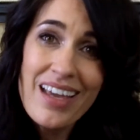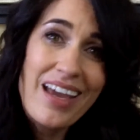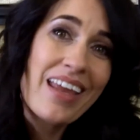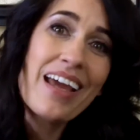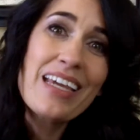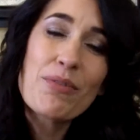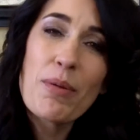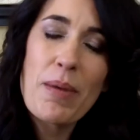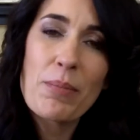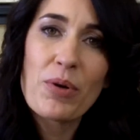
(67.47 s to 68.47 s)
And I can
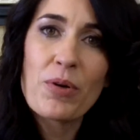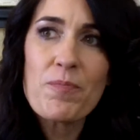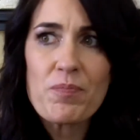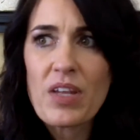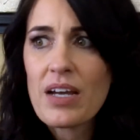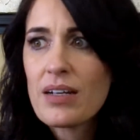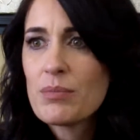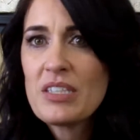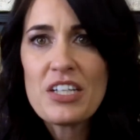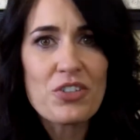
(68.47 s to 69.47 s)
remember
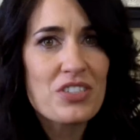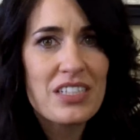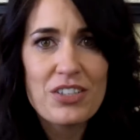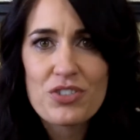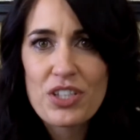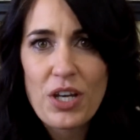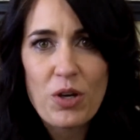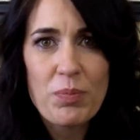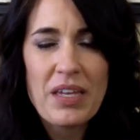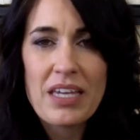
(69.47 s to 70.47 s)
years and years
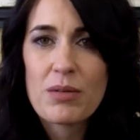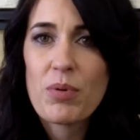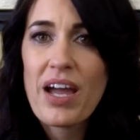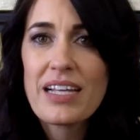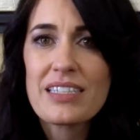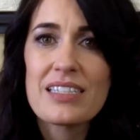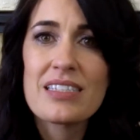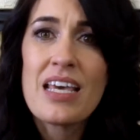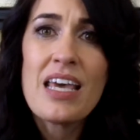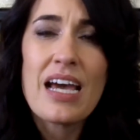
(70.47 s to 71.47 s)
ago being in a practice,
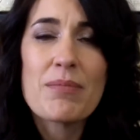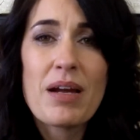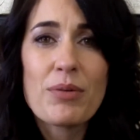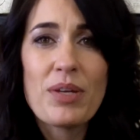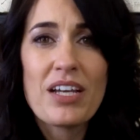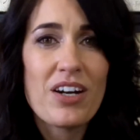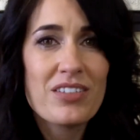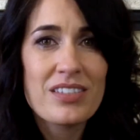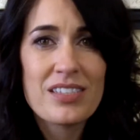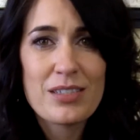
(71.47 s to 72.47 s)
and my recall
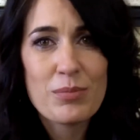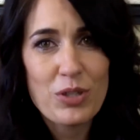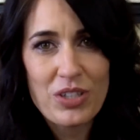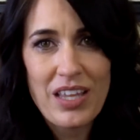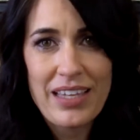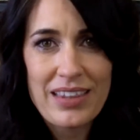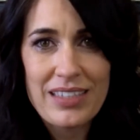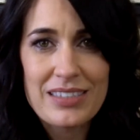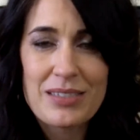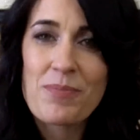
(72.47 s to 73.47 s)
system looked like
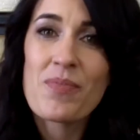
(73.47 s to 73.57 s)
this.